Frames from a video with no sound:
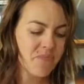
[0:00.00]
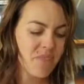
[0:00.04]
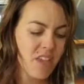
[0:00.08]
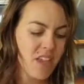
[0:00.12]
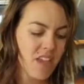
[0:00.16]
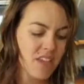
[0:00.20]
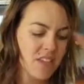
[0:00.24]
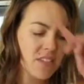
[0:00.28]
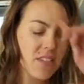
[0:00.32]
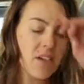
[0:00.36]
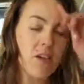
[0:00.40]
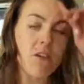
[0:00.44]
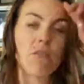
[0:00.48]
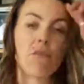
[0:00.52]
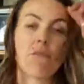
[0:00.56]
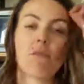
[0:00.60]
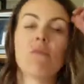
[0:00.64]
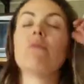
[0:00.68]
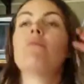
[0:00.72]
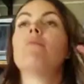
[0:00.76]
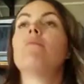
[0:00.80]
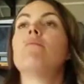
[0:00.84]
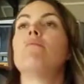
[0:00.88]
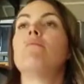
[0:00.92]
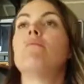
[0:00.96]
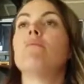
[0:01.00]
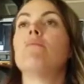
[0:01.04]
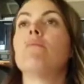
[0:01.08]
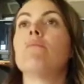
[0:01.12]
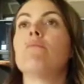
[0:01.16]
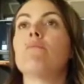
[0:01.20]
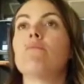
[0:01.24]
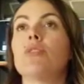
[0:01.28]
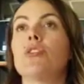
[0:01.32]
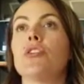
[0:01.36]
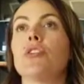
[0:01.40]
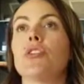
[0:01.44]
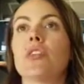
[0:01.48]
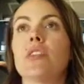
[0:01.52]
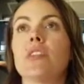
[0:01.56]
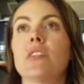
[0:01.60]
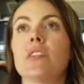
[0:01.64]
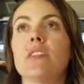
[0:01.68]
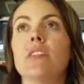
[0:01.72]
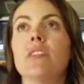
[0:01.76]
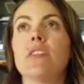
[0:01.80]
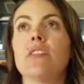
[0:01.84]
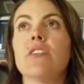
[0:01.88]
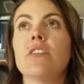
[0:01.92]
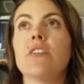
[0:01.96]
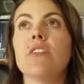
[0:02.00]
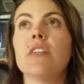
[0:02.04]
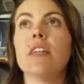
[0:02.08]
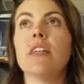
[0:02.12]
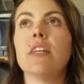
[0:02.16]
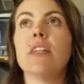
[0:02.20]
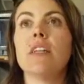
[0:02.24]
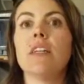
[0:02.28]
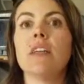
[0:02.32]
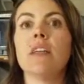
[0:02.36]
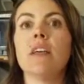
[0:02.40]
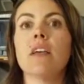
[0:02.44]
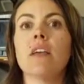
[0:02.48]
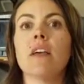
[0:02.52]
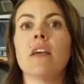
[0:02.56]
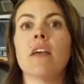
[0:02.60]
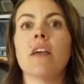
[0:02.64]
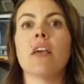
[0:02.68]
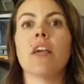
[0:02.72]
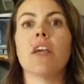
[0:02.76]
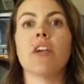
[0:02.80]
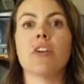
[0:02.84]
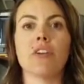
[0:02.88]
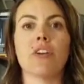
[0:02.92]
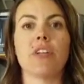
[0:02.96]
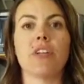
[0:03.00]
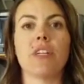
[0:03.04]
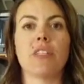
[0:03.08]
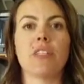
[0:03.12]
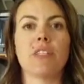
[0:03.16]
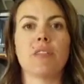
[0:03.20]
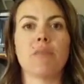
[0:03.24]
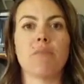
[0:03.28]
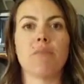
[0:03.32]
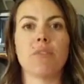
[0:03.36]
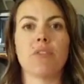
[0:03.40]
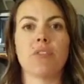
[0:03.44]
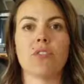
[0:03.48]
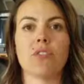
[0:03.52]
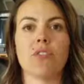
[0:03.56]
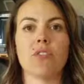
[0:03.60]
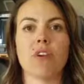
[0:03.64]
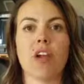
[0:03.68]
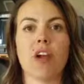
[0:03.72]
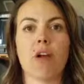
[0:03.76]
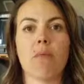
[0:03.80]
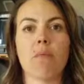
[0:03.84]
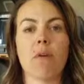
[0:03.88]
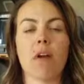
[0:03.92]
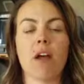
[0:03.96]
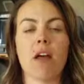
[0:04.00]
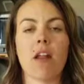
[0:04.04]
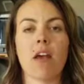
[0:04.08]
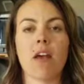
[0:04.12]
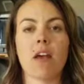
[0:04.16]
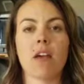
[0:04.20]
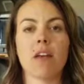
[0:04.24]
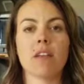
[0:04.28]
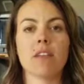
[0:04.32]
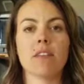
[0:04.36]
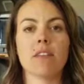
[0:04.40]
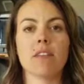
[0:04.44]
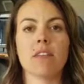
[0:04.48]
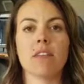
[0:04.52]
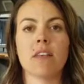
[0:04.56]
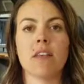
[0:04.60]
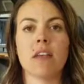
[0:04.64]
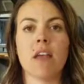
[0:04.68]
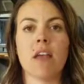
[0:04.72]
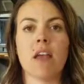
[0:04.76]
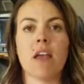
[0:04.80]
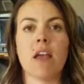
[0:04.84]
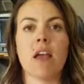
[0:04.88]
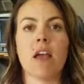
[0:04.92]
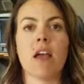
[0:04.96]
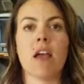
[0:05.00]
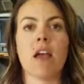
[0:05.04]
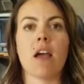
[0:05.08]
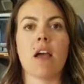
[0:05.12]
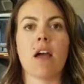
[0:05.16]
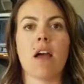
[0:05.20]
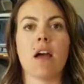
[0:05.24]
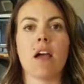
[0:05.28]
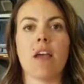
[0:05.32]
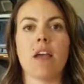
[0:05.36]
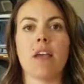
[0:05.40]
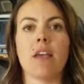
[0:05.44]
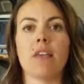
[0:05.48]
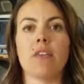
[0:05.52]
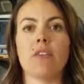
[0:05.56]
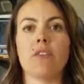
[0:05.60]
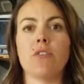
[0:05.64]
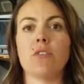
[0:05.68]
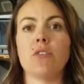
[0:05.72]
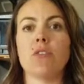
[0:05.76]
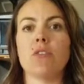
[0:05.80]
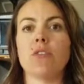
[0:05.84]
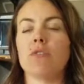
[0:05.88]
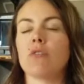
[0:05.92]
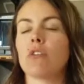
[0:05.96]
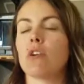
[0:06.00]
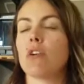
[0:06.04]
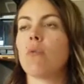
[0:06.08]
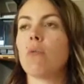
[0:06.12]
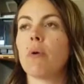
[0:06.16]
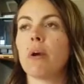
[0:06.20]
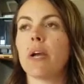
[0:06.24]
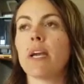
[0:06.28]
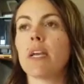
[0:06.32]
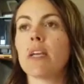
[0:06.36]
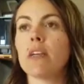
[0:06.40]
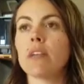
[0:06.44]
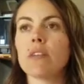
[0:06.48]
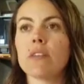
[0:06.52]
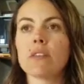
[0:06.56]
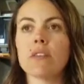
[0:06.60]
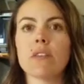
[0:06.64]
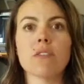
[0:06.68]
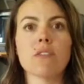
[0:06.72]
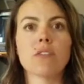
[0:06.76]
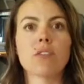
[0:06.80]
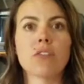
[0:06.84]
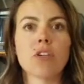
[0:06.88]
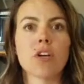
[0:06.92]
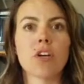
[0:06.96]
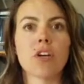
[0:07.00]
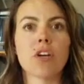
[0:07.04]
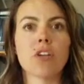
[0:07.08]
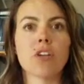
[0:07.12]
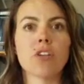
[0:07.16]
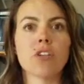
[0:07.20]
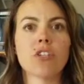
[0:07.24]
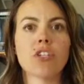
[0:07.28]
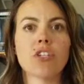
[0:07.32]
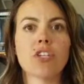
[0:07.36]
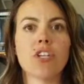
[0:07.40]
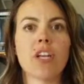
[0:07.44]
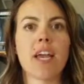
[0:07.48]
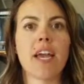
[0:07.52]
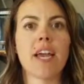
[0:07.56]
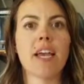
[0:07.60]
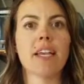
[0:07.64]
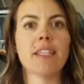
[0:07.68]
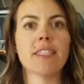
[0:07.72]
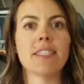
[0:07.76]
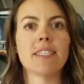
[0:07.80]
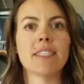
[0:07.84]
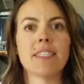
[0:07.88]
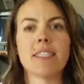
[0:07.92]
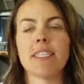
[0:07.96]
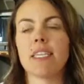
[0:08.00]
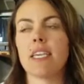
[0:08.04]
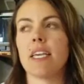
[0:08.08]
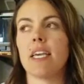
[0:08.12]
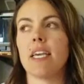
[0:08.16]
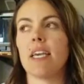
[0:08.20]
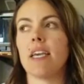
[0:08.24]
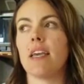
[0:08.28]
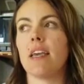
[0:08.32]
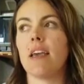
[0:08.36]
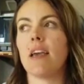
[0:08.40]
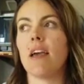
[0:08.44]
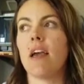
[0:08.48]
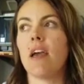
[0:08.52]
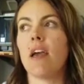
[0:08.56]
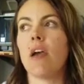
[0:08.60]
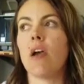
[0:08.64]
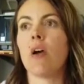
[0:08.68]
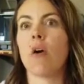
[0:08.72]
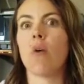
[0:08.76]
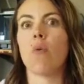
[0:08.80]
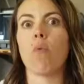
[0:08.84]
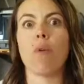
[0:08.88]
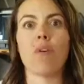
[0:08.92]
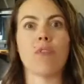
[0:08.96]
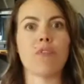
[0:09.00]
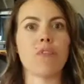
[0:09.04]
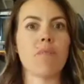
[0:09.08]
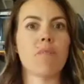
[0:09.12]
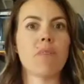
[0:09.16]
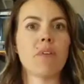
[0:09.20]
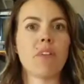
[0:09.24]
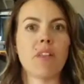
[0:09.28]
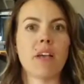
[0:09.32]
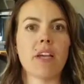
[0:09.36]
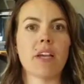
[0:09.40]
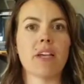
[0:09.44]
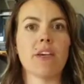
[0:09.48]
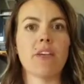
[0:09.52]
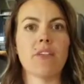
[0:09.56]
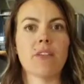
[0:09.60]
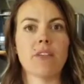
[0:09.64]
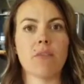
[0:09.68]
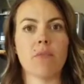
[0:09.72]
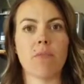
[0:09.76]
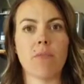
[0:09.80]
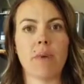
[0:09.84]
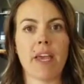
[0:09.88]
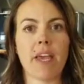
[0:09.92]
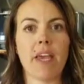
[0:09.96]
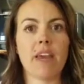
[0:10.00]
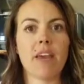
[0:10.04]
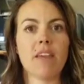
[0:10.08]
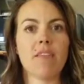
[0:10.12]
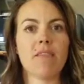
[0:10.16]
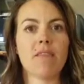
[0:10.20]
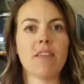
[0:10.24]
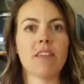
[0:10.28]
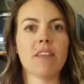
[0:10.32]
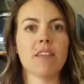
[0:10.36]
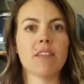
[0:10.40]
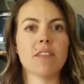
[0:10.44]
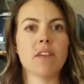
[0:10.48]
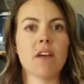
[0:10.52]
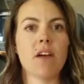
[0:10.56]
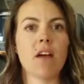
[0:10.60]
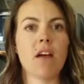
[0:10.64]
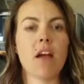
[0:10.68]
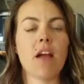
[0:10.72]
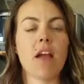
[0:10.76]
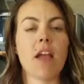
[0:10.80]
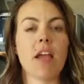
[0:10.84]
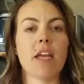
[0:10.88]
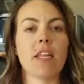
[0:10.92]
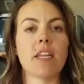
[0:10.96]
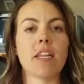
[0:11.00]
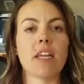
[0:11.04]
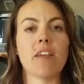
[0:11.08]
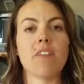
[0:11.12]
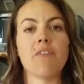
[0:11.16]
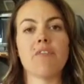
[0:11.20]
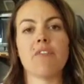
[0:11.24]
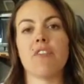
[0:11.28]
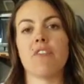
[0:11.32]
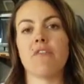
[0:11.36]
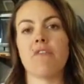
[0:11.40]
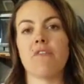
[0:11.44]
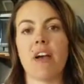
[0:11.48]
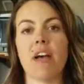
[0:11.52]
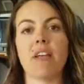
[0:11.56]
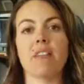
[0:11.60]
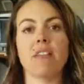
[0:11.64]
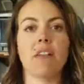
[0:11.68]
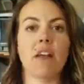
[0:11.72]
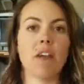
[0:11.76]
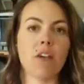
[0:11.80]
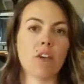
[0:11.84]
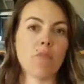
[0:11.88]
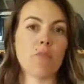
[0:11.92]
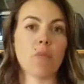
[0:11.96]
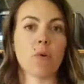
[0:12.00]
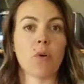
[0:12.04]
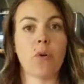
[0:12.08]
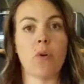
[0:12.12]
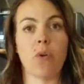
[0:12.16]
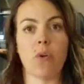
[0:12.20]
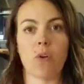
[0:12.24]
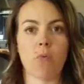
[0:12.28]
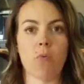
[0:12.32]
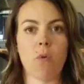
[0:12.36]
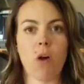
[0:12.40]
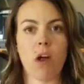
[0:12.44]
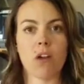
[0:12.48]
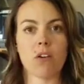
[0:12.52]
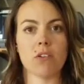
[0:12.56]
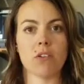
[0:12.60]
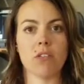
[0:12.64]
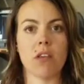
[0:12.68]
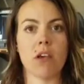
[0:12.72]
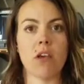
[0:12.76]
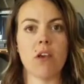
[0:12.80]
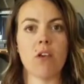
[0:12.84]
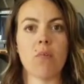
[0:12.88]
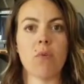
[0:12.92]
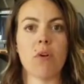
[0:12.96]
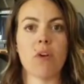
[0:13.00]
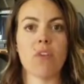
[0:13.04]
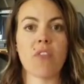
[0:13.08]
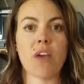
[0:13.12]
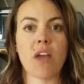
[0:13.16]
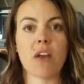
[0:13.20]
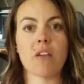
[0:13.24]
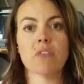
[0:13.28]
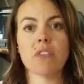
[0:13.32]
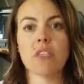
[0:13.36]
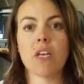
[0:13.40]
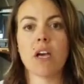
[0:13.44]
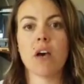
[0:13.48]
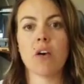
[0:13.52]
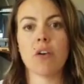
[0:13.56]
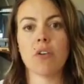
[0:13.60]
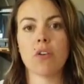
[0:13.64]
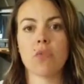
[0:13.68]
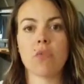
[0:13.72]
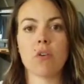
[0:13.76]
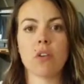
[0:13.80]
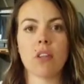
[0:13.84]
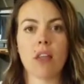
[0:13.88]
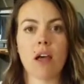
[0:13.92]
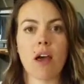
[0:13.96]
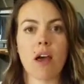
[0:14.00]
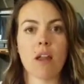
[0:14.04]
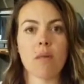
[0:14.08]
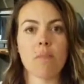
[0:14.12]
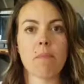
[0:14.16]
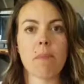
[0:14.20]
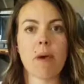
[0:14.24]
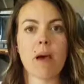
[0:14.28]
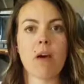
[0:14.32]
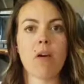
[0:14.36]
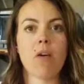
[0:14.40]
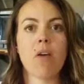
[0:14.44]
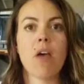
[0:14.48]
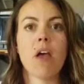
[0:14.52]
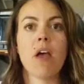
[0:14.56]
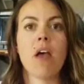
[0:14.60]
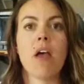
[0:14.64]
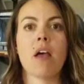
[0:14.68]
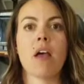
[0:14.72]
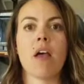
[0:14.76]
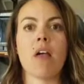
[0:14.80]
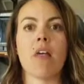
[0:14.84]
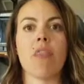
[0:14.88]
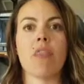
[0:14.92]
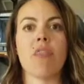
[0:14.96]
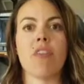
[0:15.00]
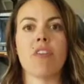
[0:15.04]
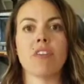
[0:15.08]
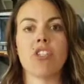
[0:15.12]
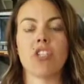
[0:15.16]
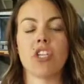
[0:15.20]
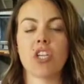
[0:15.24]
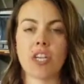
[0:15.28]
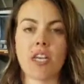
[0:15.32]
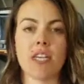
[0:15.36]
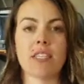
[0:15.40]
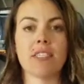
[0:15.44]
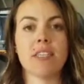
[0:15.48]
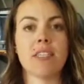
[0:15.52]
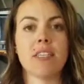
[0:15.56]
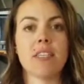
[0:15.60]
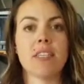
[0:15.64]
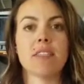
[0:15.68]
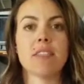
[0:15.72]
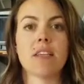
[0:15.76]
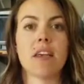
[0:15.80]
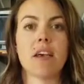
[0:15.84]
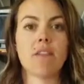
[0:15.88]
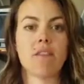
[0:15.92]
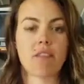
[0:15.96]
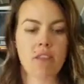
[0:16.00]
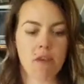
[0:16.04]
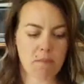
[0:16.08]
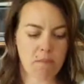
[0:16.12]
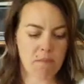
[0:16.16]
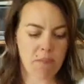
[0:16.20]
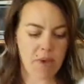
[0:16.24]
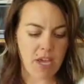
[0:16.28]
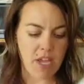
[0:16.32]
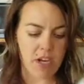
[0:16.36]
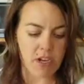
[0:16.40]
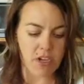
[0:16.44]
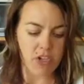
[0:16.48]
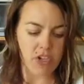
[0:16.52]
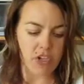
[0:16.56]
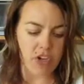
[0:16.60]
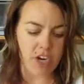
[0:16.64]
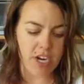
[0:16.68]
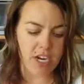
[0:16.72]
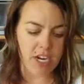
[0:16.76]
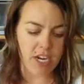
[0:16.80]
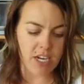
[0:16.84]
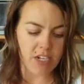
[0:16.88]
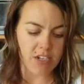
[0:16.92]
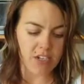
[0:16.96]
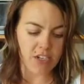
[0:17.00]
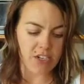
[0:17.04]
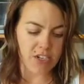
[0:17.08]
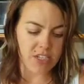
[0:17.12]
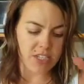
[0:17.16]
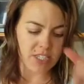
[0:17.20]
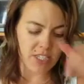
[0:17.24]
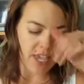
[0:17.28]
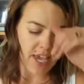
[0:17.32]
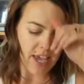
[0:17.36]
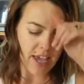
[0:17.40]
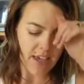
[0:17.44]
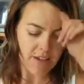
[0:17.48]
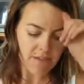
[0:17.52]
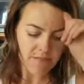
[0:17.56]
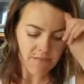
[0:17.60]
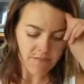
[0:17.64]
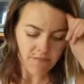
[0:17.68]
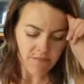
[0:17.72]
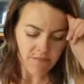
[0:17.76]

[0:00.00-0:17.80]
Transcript: So when you're considering ingredients in personal care products, you can do a quick search and see what the molecular weight of these are and if they're fat soluble or water soluble. And that'll tell you a lot about the chances of them penetrating your skin.